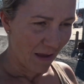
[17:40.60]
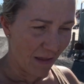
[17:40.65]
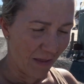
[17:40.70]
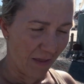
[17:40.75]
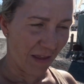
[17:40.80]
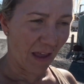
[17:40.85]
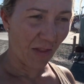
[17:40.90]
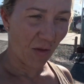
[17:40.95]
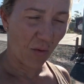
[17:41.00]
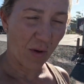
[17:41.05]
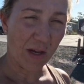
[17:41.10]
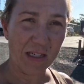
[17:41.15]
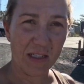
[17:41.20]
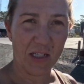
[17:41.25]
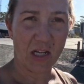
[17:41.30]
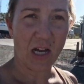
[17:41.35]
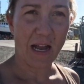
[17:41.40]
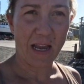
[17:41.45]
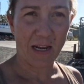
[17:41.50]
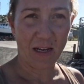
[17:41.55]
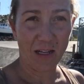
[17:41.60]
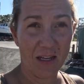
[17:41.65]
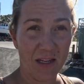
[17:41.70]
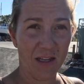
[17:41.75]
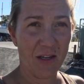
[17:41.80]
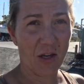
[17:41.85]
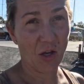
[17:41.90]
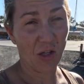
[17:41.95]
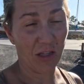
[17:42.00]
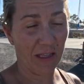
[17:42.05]
The other one died
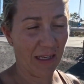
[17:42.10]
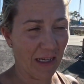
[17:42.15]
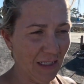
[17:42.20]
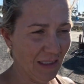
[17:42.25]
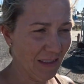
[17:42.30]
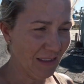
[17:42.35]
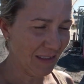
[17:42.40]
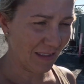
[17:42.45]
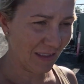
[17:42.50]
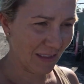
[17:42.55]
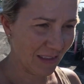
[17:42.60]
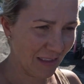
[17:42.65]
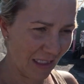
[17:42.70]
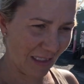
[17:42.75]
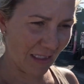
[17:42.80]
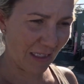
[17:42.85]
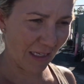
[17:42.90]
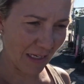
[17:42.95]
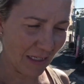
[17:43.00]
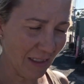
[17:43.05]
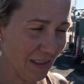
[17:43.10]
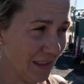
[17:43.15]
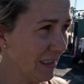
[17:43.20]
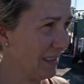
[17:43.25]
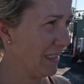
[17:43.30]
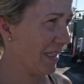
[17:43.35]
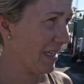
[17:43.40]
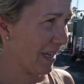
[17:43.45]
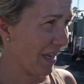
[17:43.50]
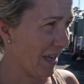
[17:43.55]
earlier this year.
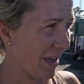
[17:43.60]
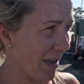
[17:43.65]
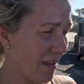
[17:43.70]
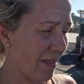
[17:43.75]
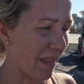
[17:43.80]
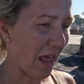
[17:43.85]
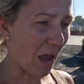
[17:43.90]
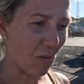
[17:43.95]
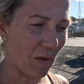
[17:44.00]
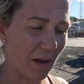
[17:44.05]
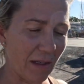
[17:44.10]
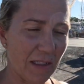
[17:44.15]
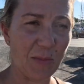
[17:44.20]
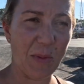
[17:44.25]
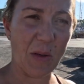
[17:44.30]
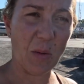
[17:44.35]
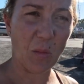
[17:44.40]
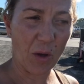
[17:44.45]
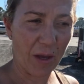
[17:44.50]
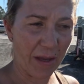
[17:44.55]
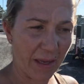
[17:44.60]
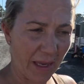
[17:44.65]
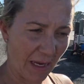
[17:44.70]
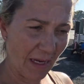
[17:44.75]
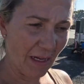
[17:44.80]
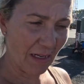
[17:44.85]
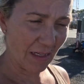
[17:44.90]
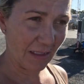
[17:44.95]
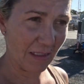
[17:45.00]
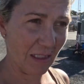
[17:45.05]
That one's been
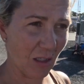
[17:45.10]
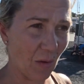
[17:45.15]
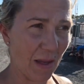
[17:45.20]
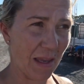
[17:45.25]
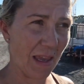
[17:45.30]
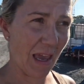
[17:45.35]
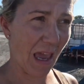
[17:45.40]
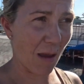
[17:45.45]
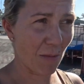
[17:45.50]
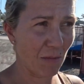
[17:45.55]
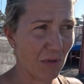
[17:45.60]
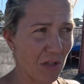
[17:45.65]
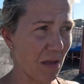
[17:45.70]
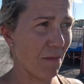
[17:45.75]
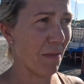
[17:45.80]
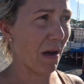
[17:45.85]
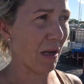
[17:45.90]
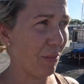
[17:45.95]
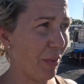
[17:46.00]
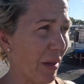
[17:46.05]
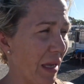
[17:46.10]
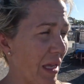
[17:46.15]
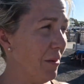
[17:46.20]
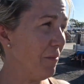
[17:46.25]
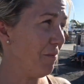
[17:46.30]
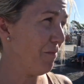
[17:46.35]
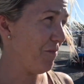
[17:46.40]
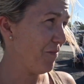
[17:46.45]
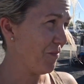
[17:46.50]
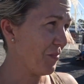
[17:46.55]
working until we came to the mud pit,
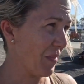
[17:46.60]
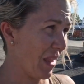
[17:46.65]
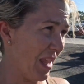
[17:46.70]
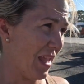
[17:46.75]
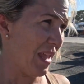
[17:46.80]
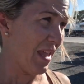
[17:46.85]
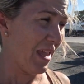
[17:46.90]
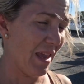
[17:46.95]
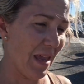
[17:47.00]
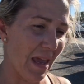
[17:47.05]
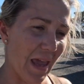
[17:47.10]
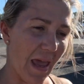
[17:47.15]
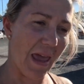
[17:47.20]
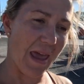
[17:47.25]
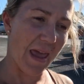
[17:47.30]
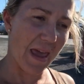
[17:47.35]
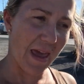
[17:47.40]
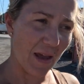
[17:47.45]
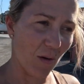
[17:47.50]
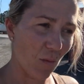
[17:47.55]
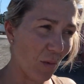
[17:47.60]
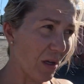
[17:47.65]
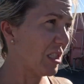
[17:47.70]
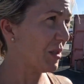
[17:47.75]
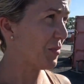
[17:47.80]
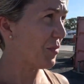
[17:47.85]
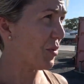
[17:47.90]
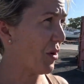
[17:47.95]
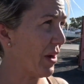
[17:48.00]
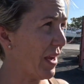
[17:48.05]
at
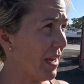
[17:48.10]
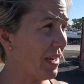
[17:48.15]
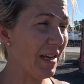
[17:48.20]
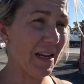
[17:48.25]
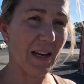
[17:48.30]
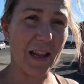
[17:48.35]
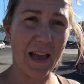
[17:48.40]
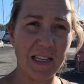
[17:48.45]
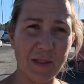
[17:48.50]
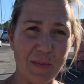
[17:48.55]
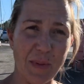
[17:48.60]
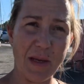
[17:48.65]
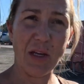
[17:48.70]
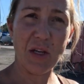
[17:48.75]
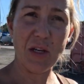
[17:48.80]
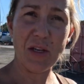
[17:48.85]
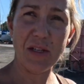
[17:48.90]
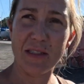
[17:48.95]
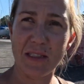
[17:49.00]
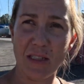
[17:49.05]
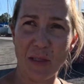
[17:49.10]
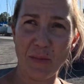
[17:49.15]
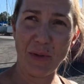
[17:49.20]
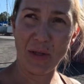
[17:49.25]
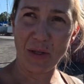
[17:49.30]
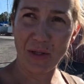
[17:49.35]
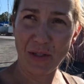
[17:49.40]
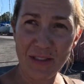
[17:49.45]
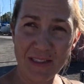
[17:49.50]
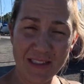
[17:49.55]
which point it has been used and
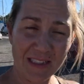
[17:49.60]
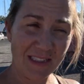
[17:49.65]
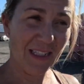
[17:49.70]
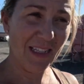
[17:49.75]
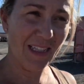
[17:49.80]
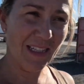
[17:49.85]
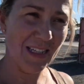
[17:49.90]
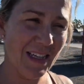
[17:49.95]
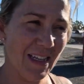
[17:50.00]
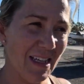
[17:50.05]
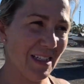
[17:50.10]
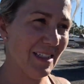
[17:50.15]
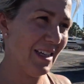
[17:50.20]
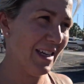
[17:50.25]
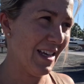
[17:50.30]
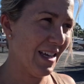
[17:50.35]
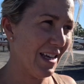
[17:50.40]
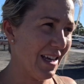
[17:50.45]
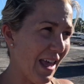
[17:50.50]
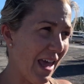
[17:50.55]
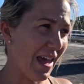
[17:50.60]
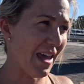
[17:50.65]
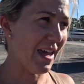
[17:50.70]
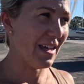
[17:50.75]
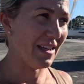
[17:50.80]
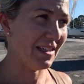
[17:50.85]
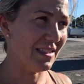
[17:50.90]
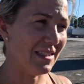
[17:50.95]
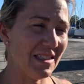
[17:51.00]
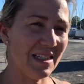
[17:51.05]
abused
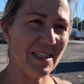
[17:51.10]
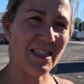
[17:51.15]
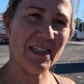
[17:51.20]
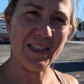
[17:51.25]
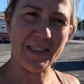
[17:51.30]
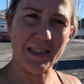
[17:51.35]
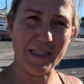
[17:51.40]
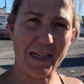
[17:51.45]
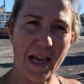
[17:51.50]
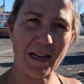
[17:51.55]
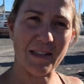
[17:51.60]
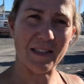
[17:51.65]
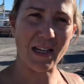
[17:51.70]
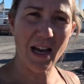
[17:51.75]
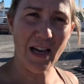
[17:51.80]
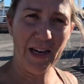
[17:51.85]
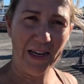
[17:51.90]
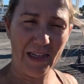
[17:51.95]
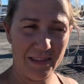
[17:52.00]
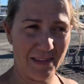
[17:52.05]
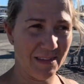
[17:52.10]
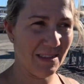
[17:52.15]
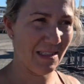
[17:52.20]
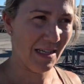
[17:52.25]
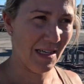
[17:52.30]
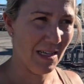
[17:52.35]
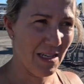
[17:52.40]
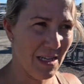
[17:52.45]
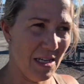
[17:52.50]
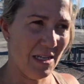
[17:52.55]
and is now dying.
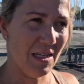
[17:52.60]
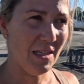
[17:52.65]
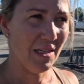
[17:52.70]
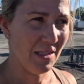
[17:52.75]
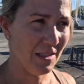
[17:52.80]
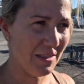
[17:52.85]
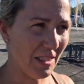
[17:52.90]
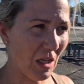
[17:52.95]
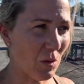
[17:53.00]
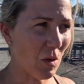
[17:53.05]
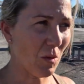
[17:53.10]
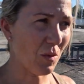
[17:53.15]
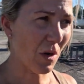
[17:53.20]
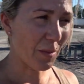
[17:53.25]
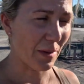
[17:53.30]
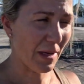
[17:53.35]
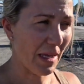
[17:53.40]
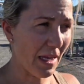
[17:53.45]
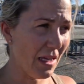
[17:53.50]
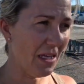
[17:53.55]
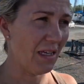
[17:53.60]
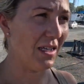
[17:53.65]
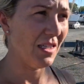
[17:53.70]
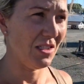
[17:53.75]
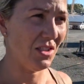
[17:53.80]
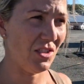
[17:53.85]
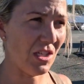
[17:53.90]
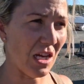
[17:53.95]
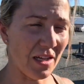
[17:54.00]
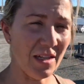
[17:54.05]
So we'll probably
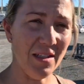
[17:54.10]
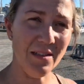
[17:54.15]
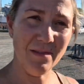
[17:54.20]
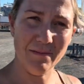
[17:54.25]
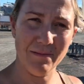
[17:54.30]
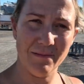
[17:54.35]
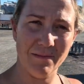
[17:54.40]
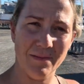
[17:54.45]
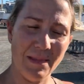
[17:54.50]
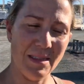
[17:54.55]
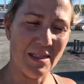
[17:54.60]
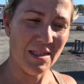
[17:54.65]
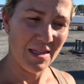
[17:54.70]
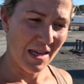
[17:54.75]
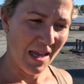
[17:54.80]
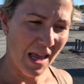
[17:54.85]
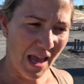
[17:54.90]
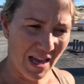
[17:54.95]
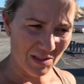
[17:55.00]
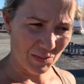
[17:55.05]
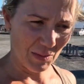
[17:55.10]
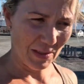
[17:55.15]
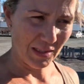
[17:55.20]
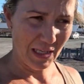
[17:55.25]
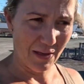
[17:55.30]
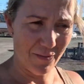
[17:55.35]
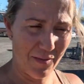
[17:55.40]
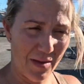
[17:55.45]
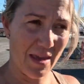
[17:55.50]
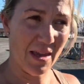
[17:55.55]
chuck it as we
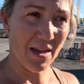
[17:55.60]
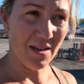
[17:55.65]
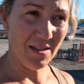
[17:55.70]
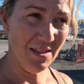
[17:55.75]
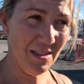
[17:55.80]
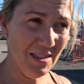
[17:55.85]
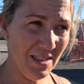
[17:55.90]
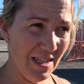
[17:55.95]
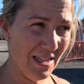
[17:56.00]
leave here